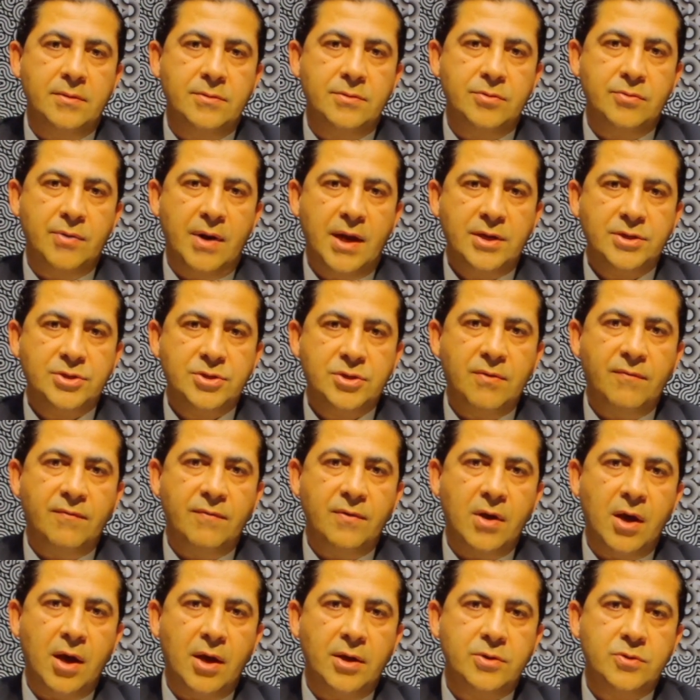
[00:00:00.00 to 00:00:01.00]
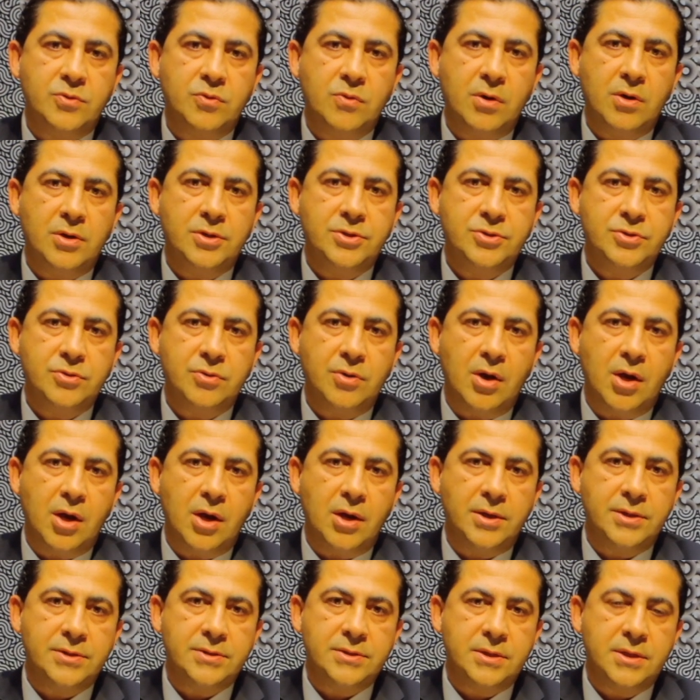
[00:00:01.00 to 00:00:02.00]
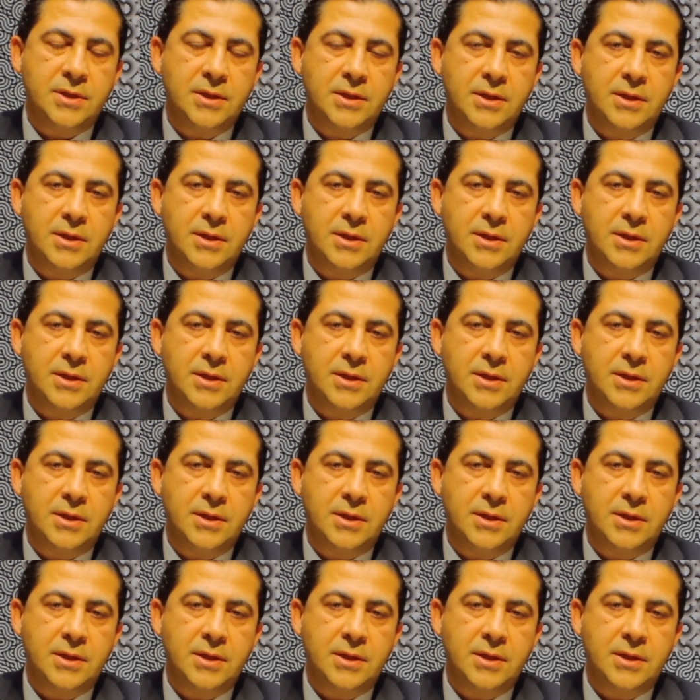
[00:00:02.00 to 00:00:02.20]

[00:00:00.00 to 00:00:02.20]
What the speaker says: direction of light towards your eyes